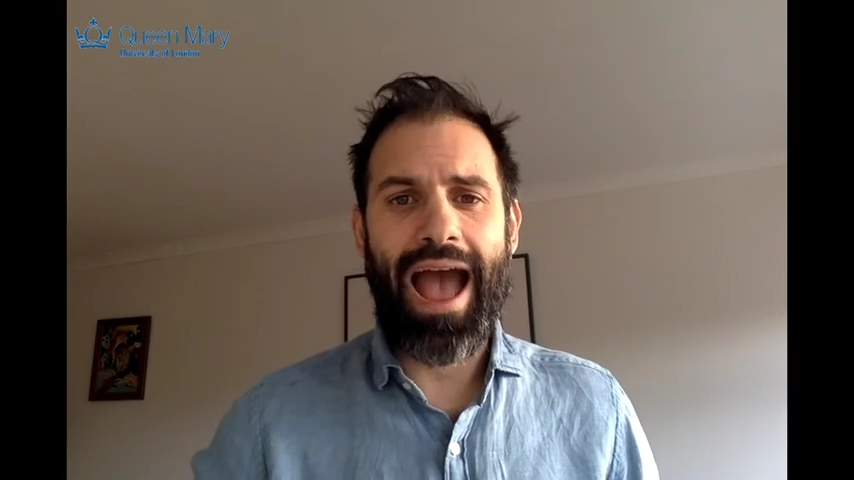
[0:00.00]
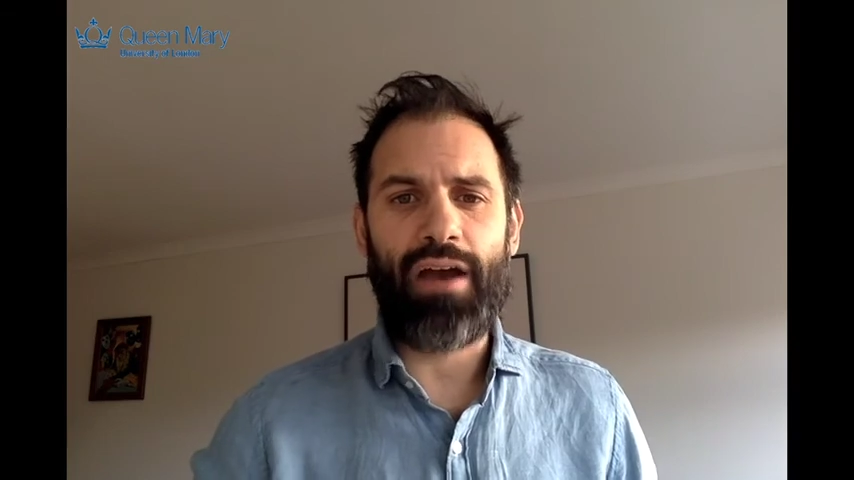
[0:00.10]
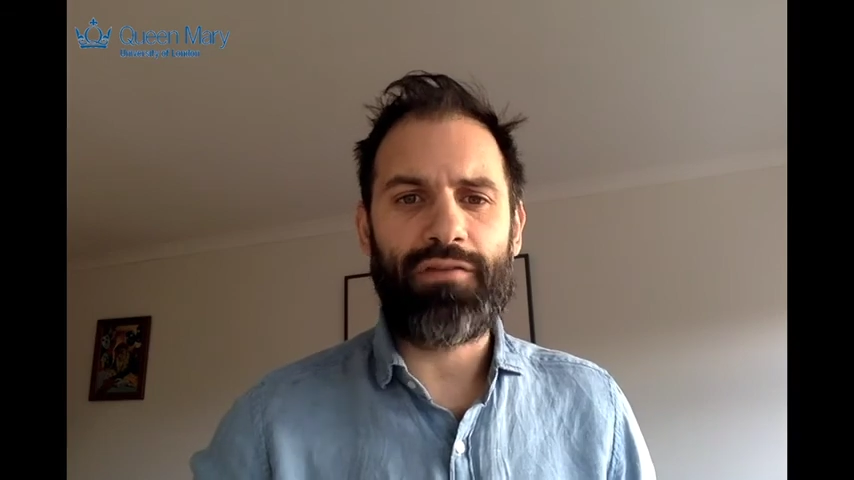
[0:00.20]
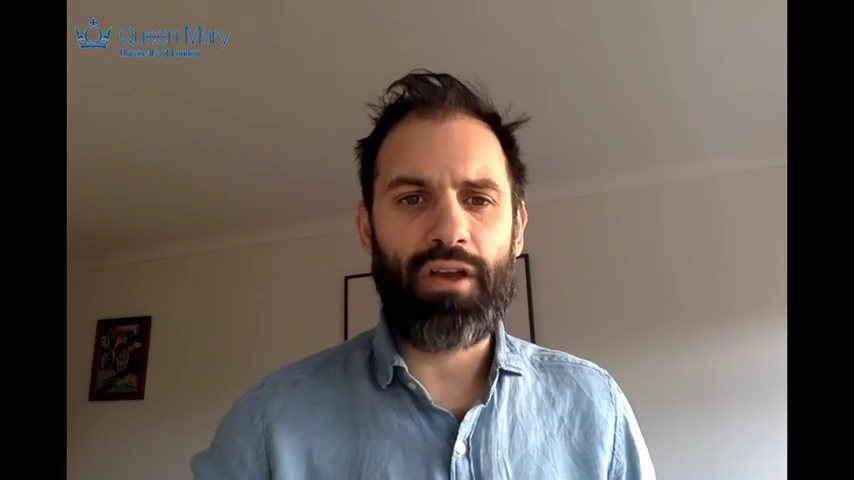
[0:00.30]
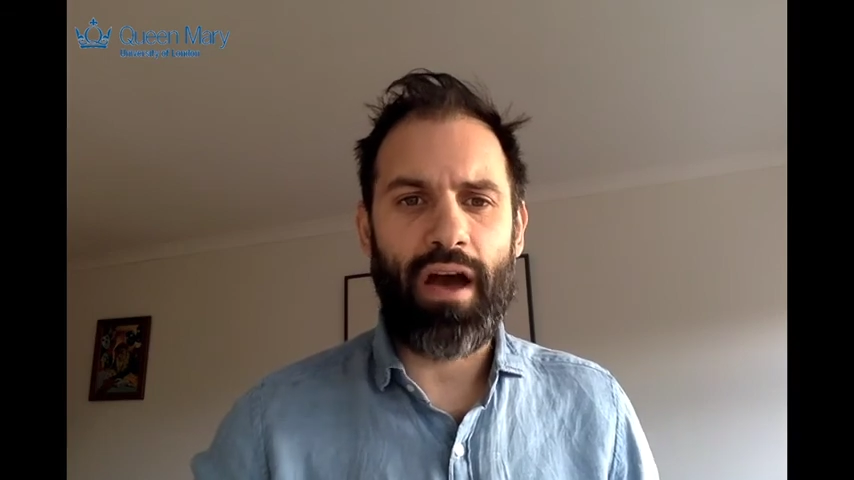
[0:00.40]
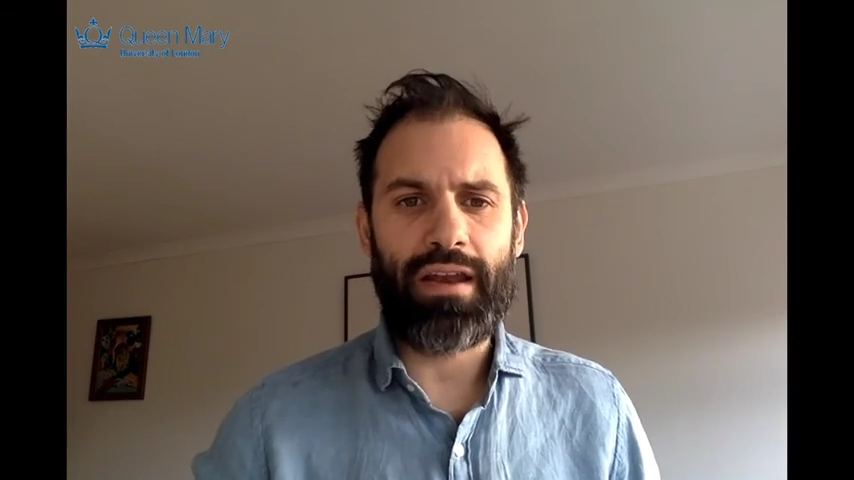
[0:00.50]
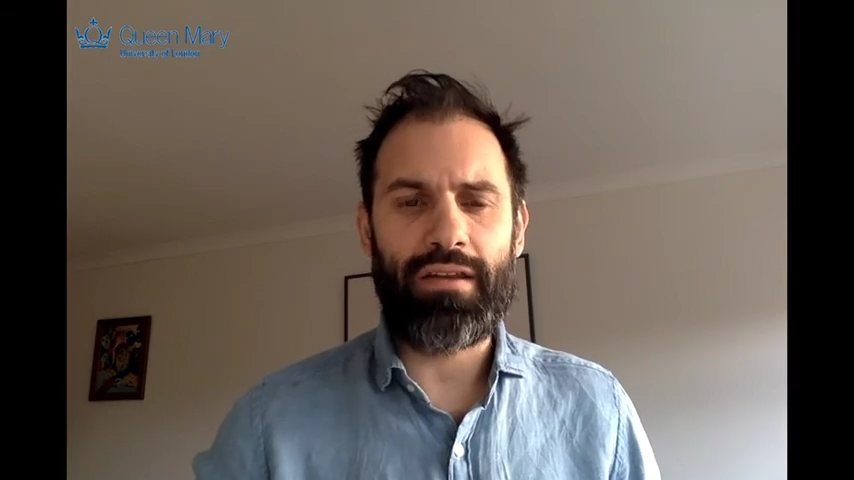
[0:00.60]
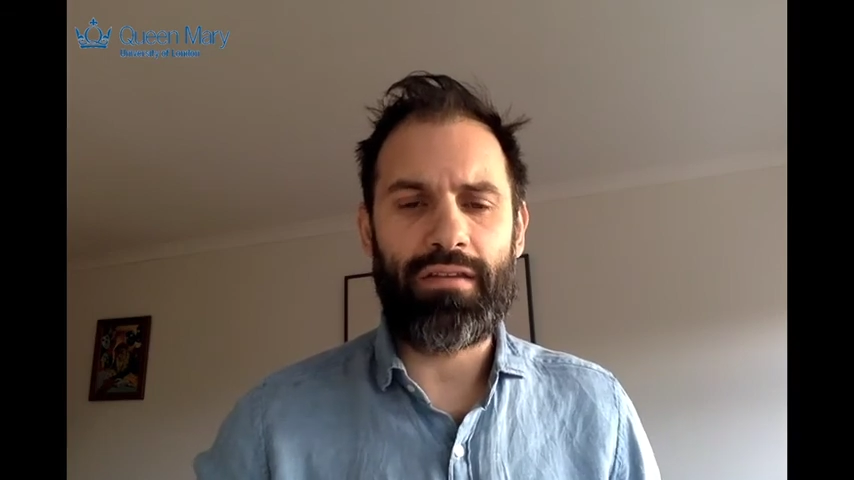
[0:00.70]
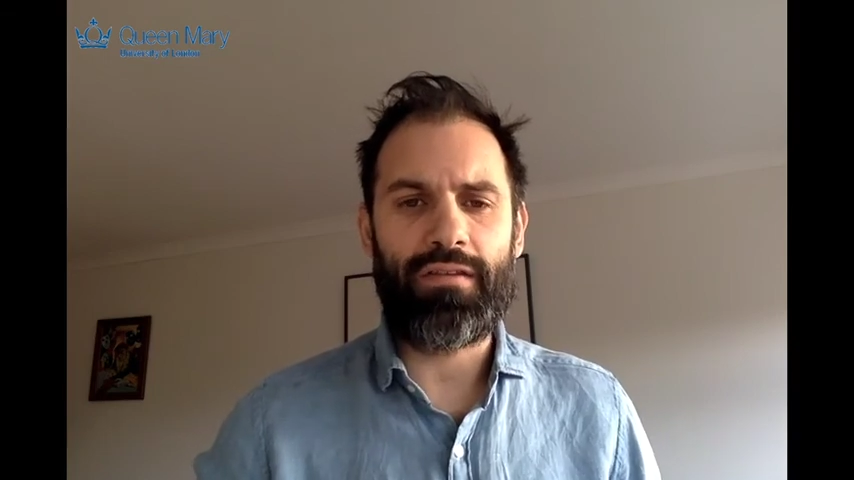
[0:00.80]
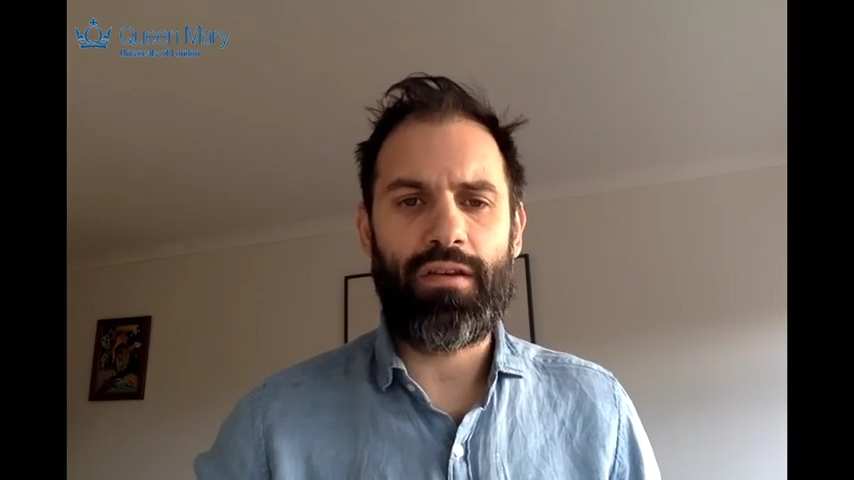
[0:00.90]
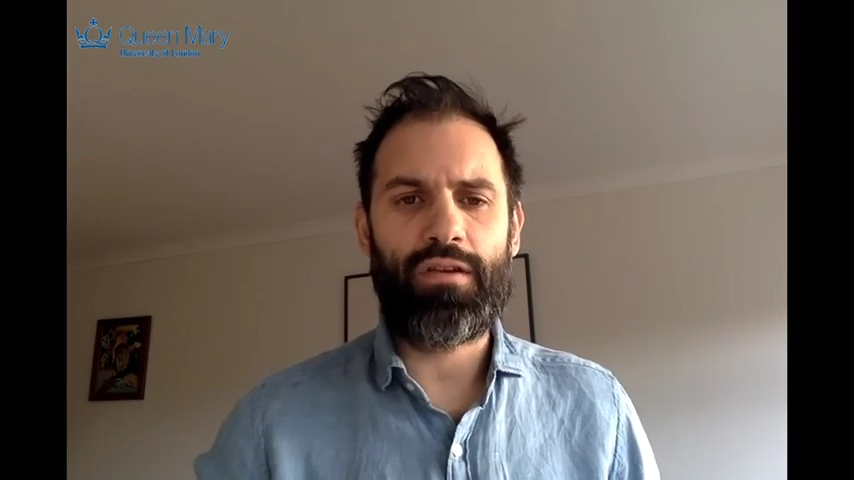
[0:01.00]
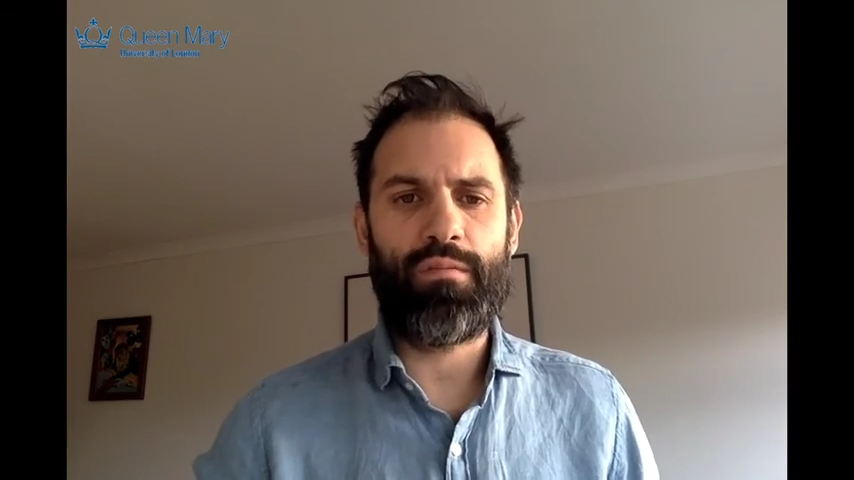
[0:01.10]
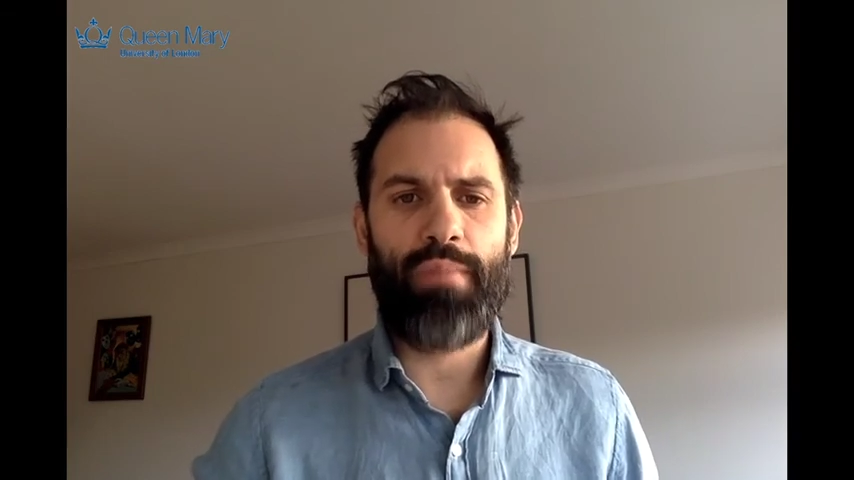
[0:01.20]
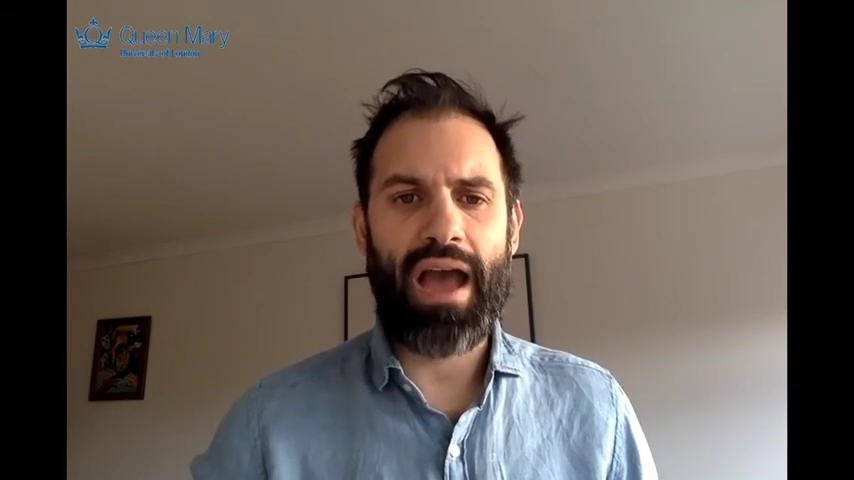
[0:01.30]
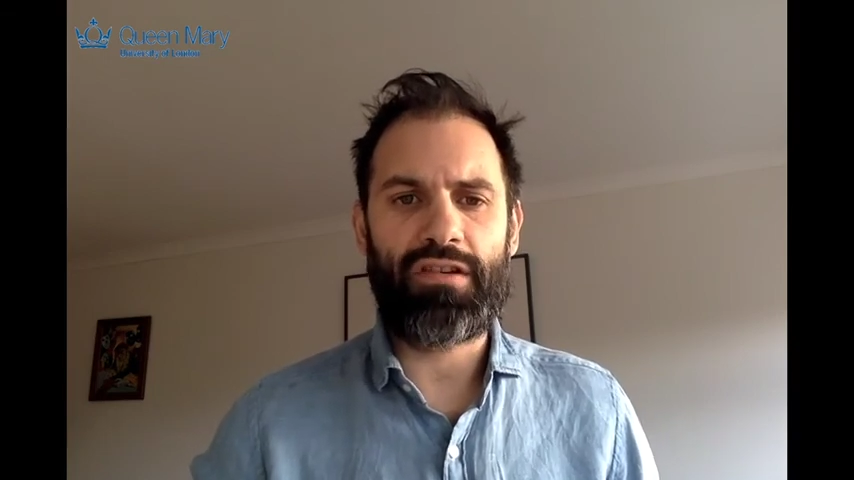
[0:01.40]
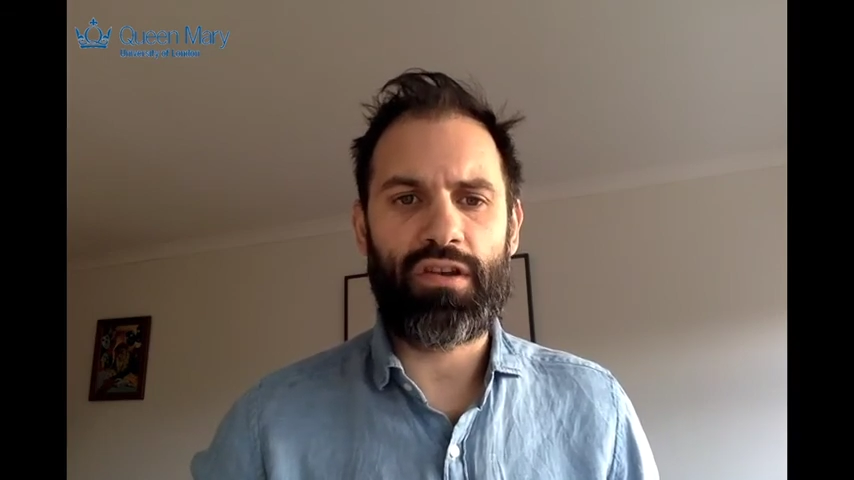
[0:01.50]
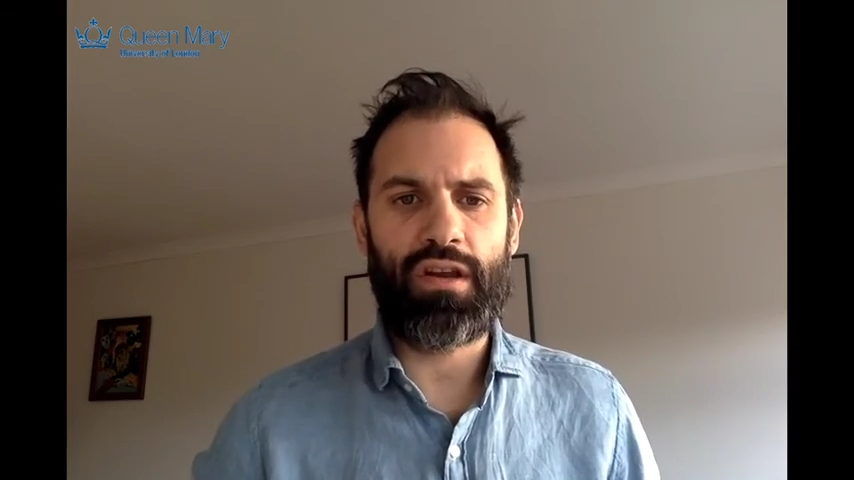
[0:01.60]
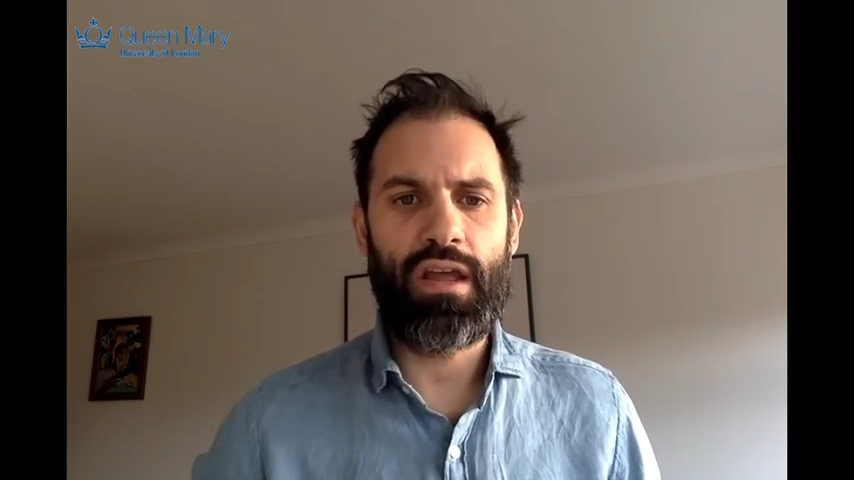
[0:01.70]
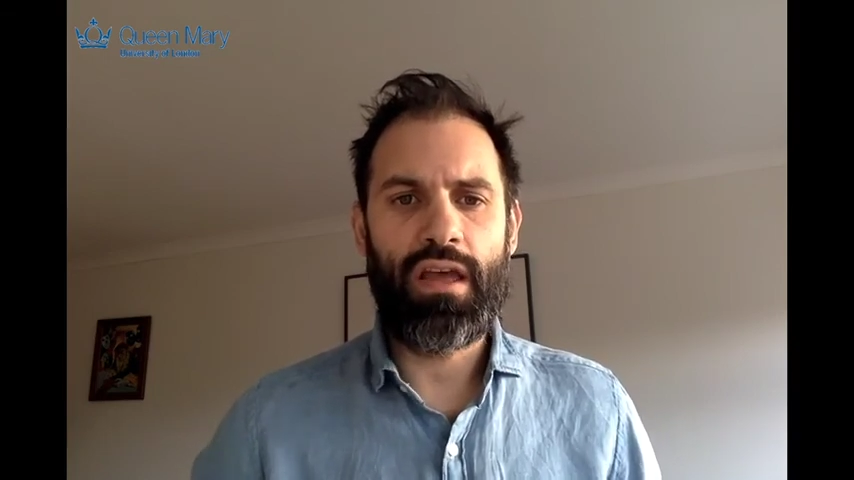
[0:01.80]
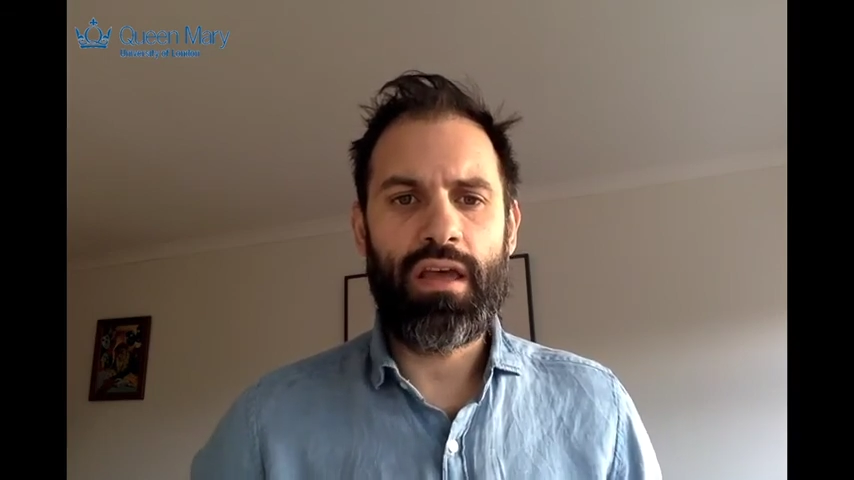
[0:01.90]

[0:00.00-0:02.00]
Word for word: out of kindness and compassion,